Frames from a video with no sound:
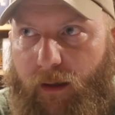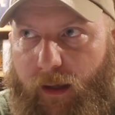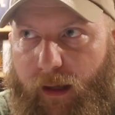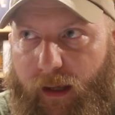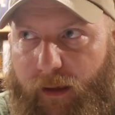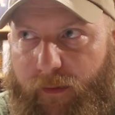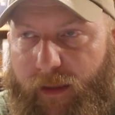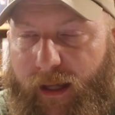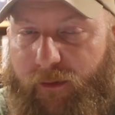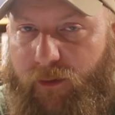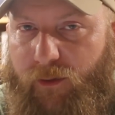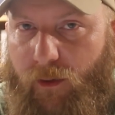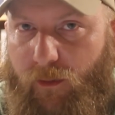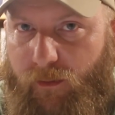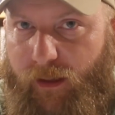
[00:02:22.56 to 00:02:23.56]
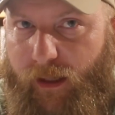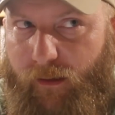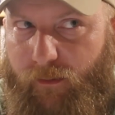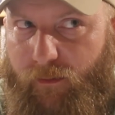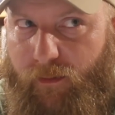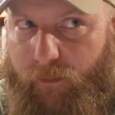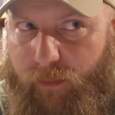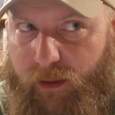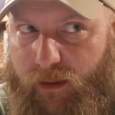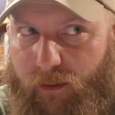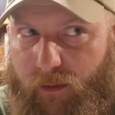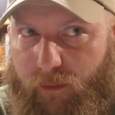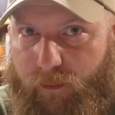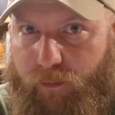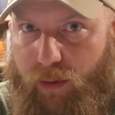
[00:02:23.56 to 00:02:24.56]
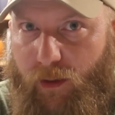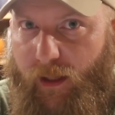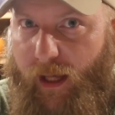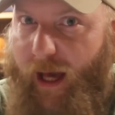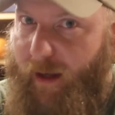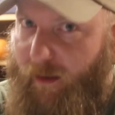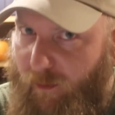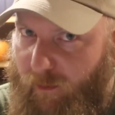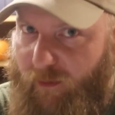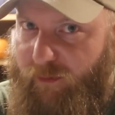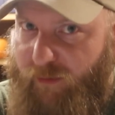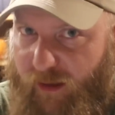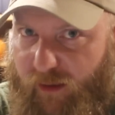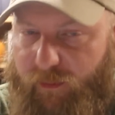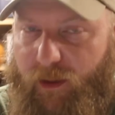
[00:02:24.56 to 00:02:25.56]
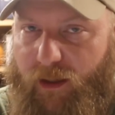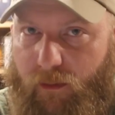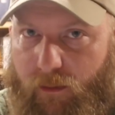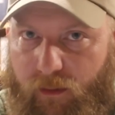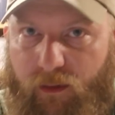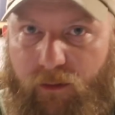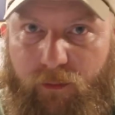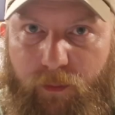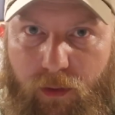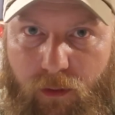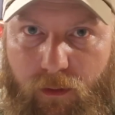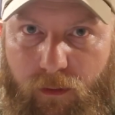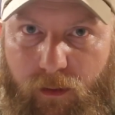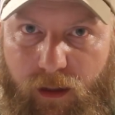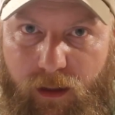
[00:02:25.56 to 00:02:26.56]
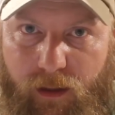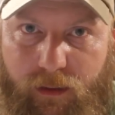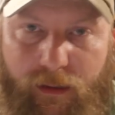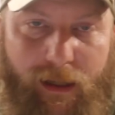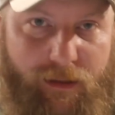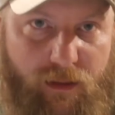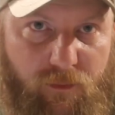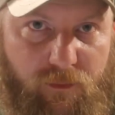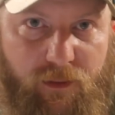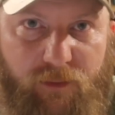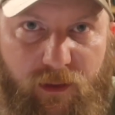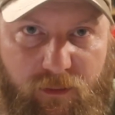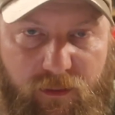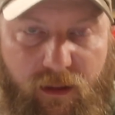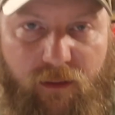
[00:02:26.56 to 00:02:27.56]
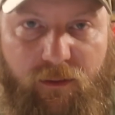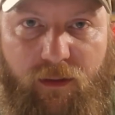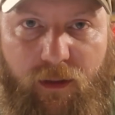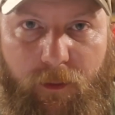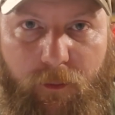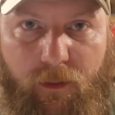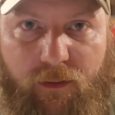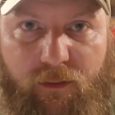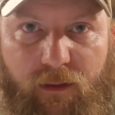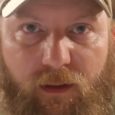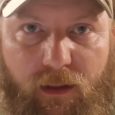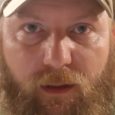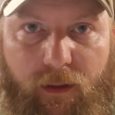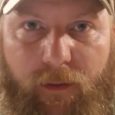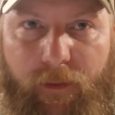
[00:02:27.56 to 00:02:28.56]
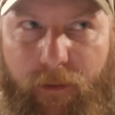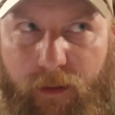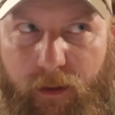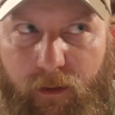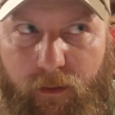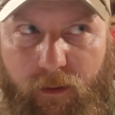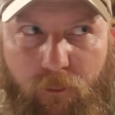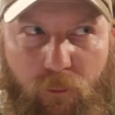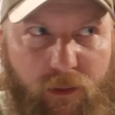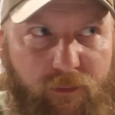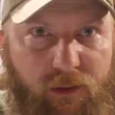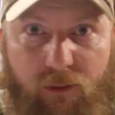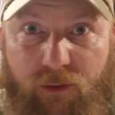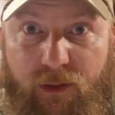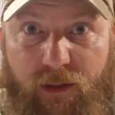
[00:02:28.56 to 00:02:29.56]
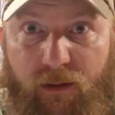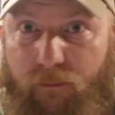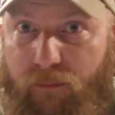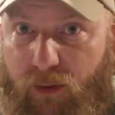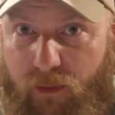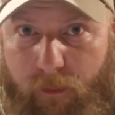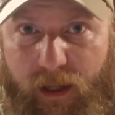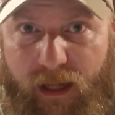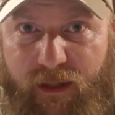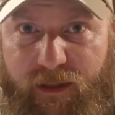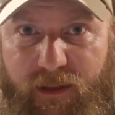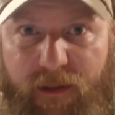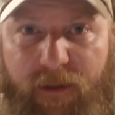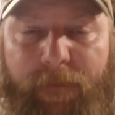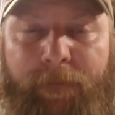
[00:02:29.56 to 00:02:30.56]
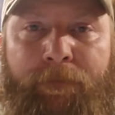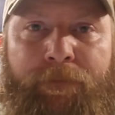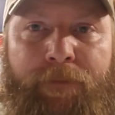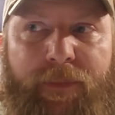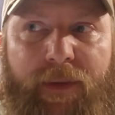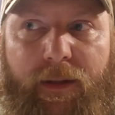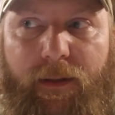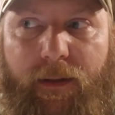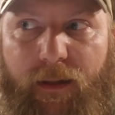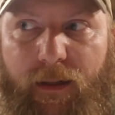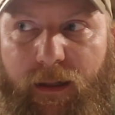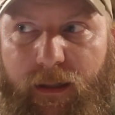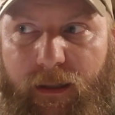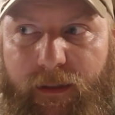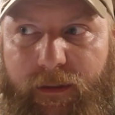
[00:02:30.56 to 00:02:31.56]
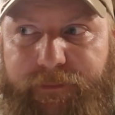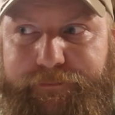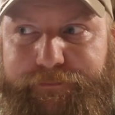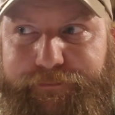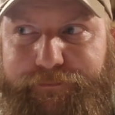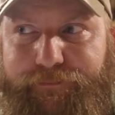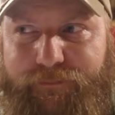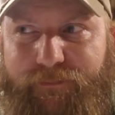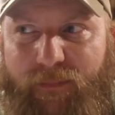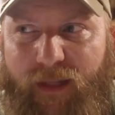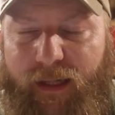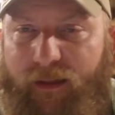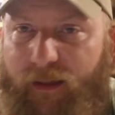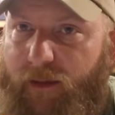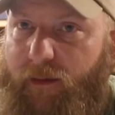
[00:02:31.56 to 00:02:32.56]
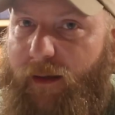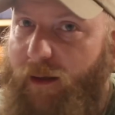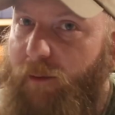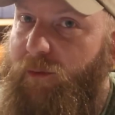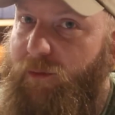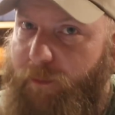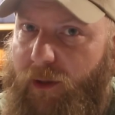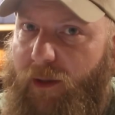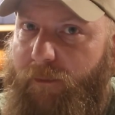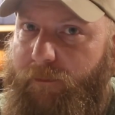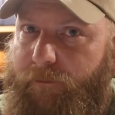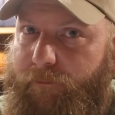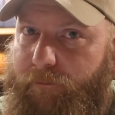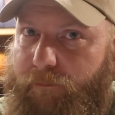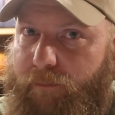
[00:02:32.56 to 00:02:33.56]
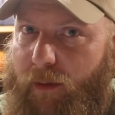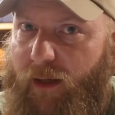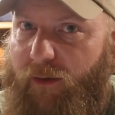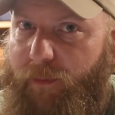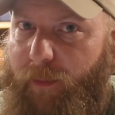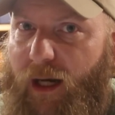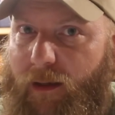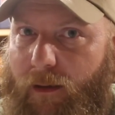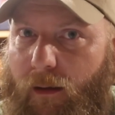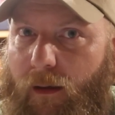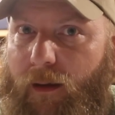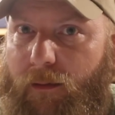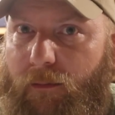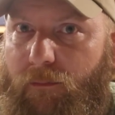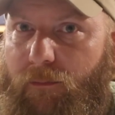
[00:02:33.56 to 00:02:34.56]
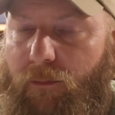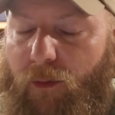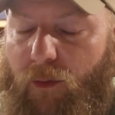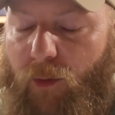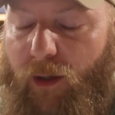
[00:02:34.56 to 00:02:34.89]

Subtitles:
And that turned out to be a pretty accurate assessment on his part. In 1956, there was the Hungarian Revolution in Budapest. And he was pretty spot on with